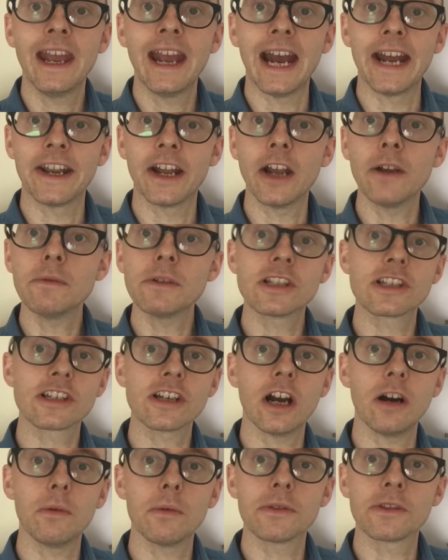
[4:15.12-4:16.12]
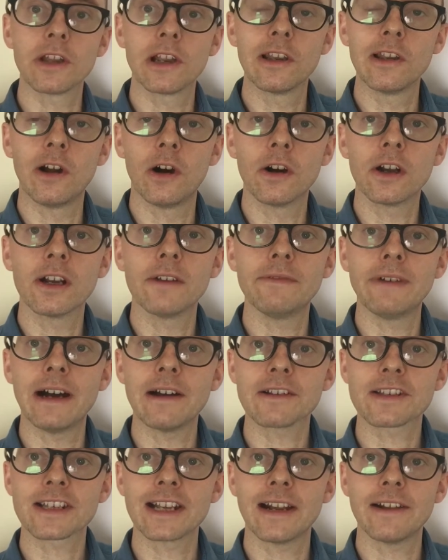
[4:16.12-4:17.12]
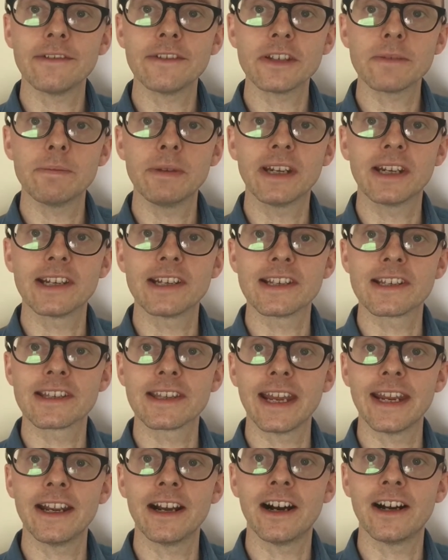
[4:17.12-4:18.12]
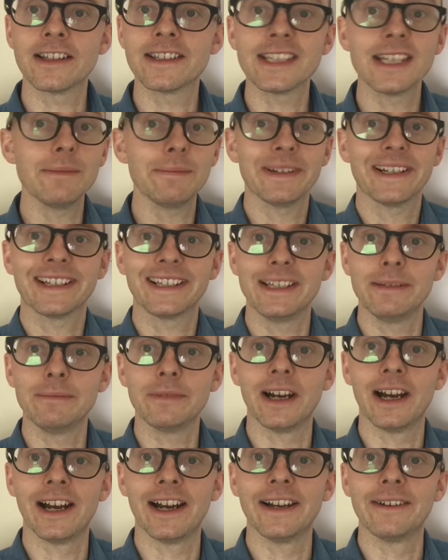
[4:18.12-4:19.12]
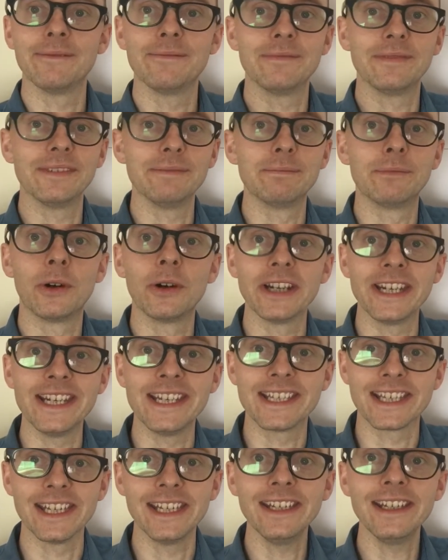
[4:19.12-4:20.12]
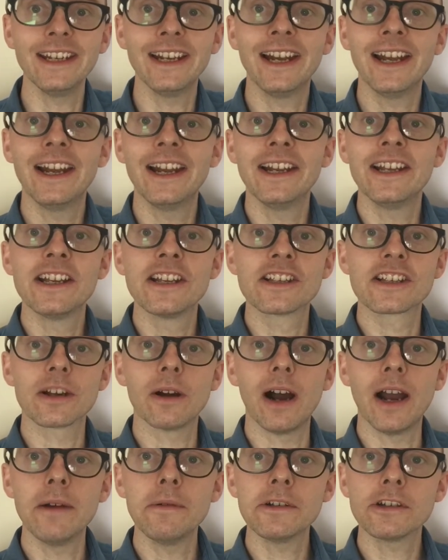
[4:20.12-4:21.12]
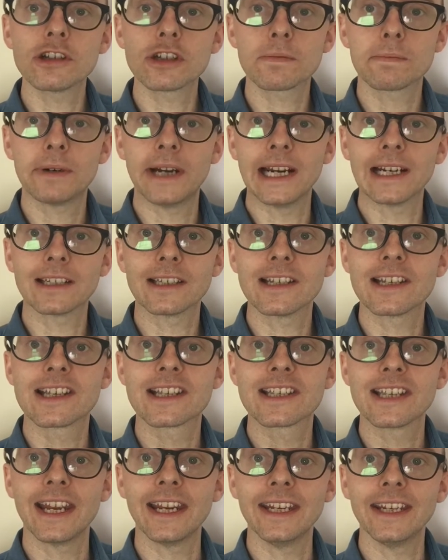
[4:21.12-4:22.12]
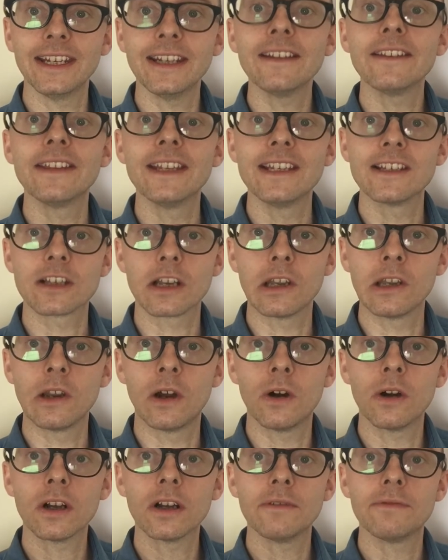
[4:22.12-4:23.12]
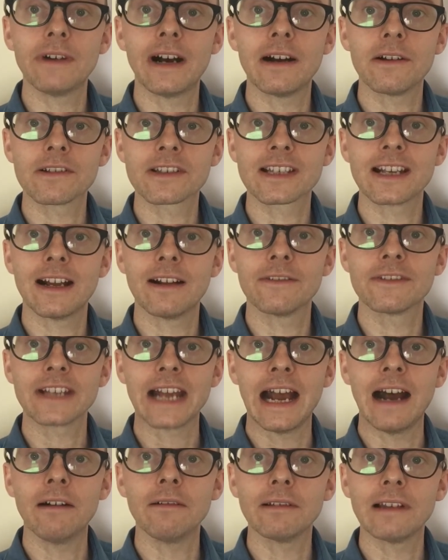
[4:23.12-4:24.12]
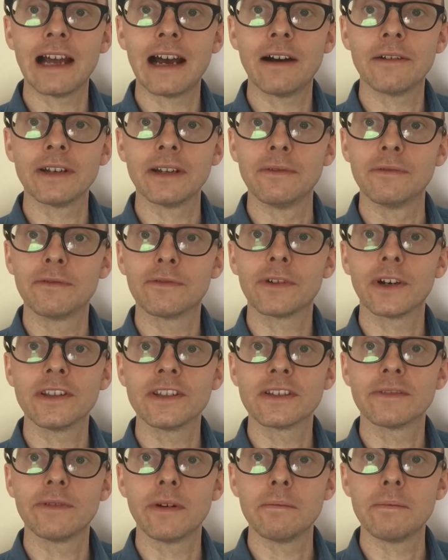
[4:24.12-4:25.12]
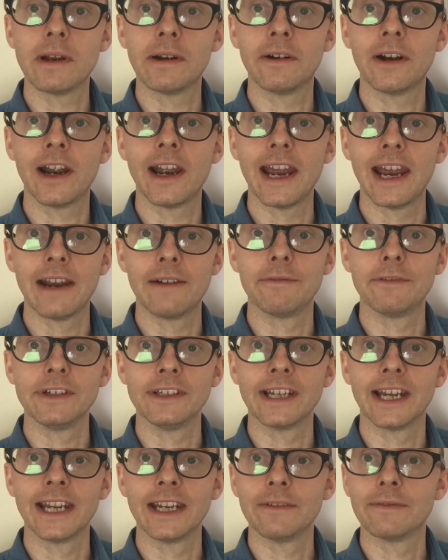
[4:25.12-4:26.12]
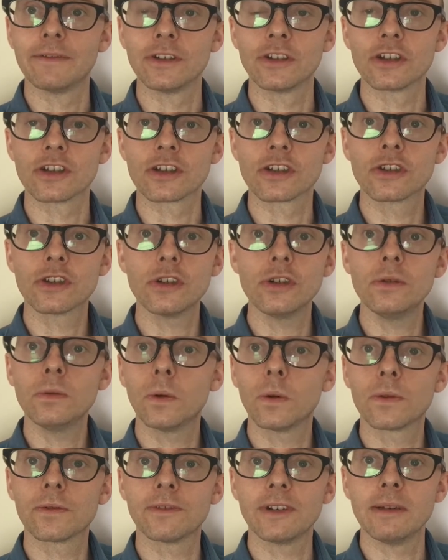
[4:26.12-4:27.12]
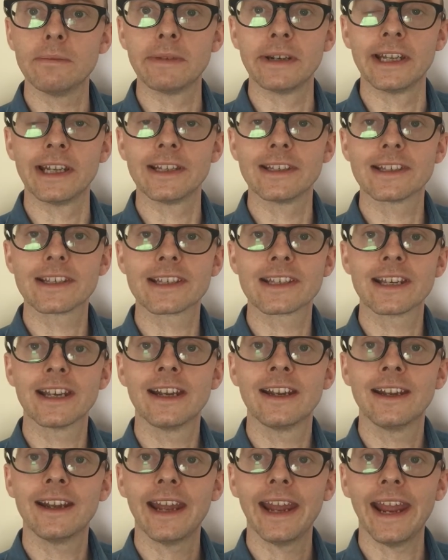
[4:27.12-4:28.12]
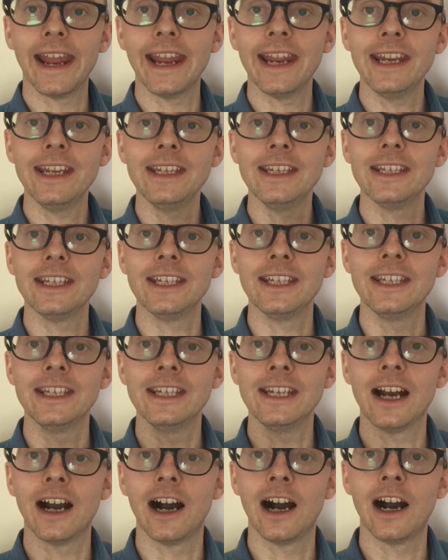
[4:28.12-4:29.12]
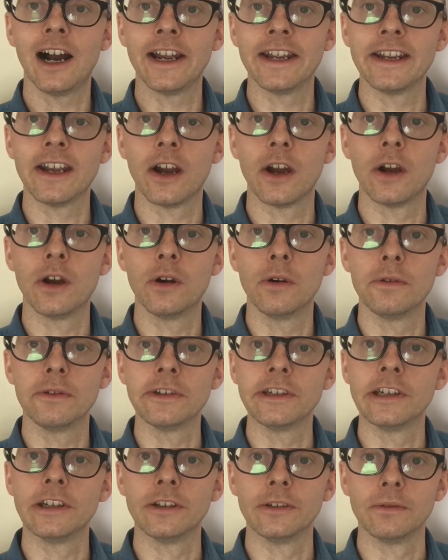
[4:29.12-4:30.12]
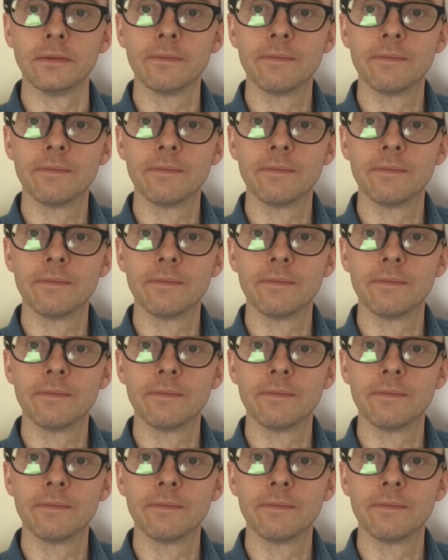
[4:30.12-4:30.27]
And I would start with the longer vowel sounds because they are typically more easy. So I would just practice saying these longer vowel sounds out loud in front of a mirror every day for just 2 or 3 minutes. A, E, I, O, U.